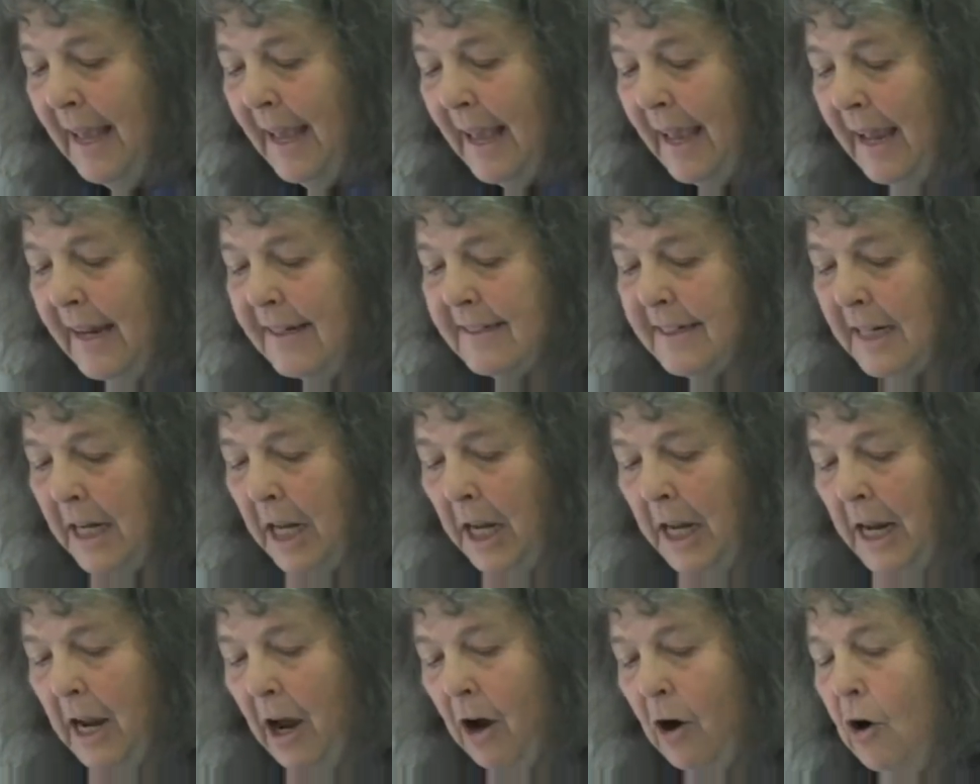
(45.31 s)
And
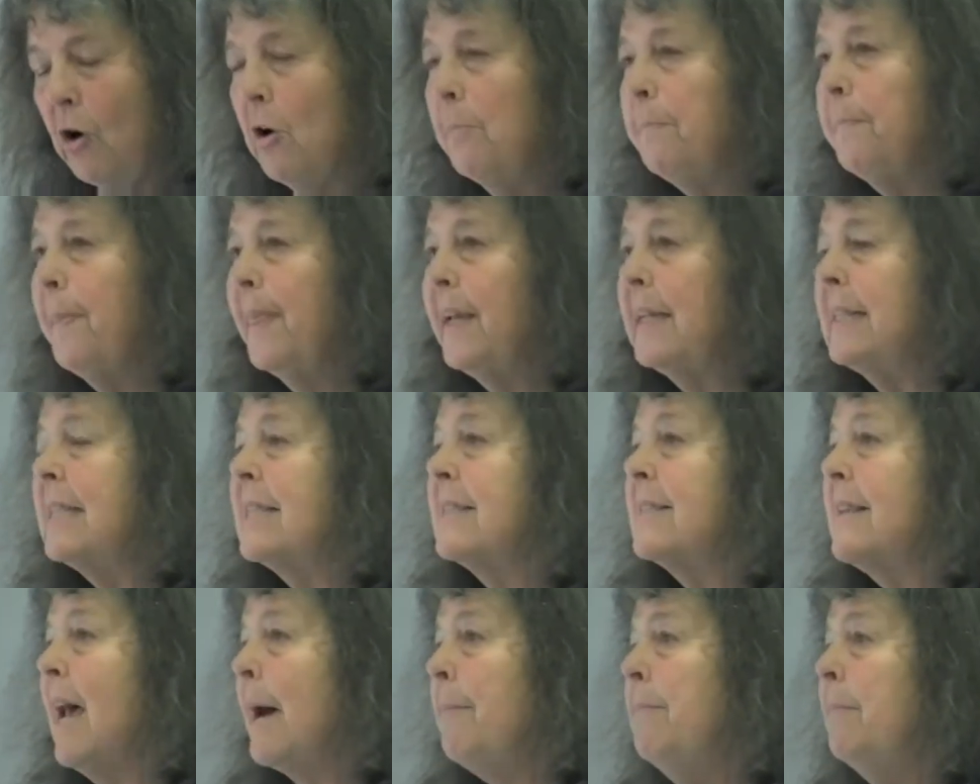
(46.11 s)
I hope that
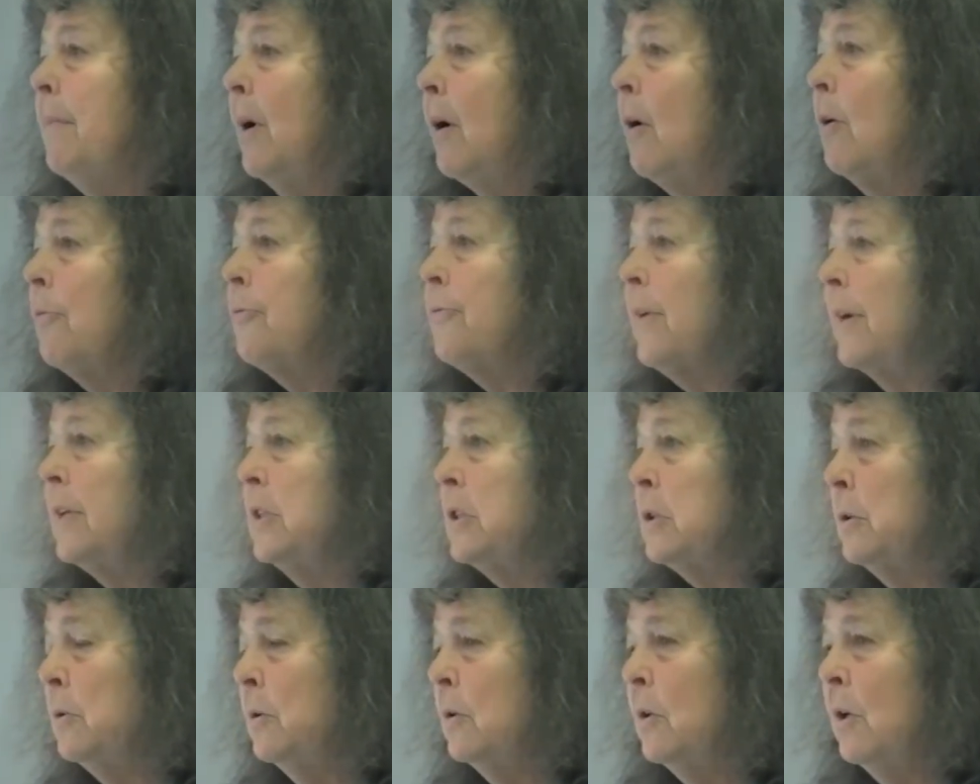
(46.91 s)
some of
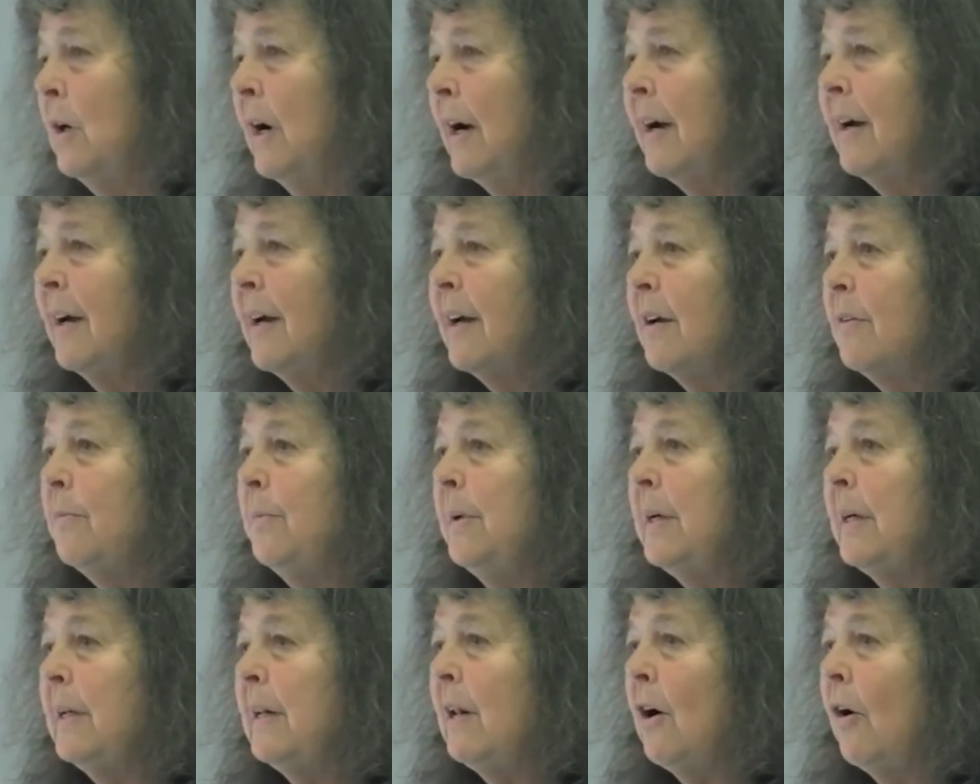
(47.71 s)
you
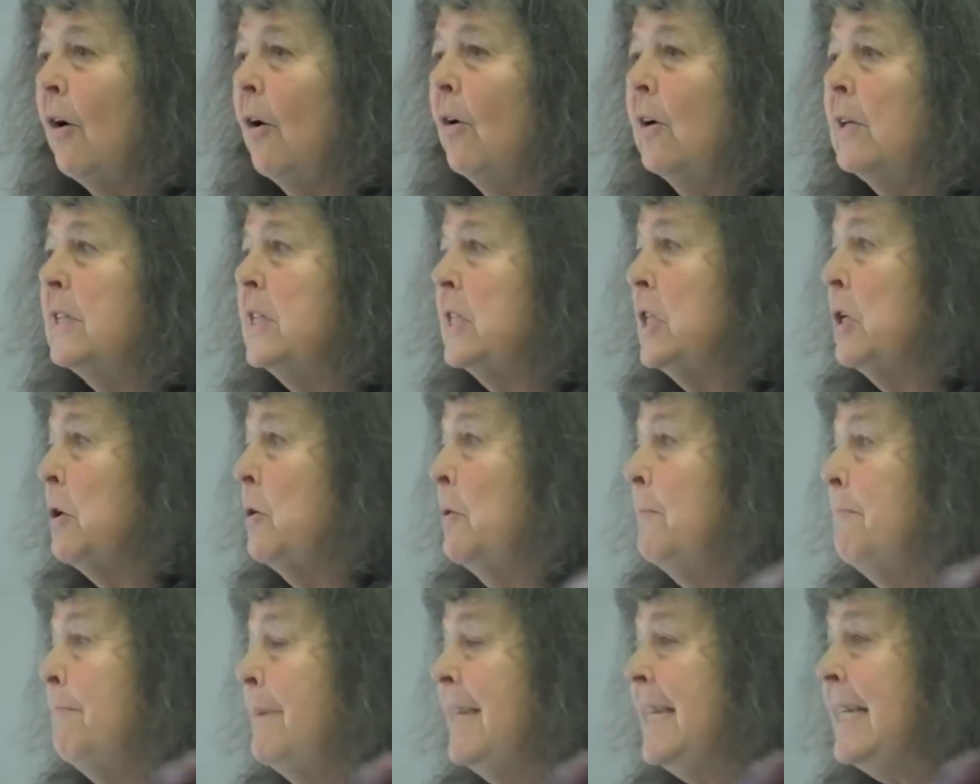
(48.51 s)
will
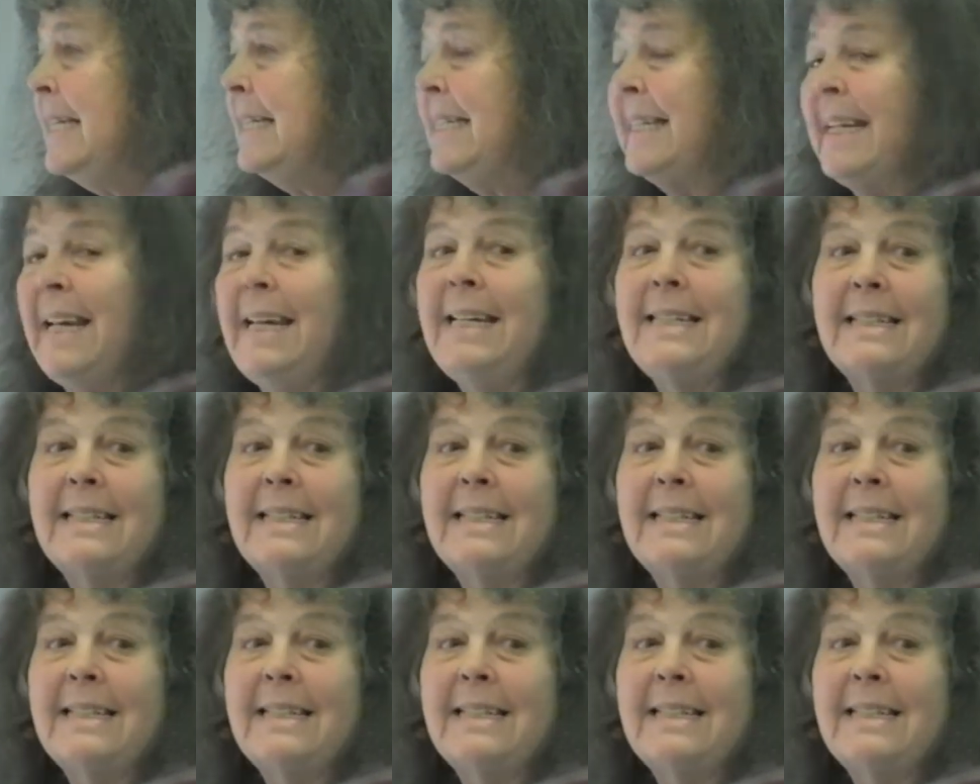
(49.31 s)
also meet in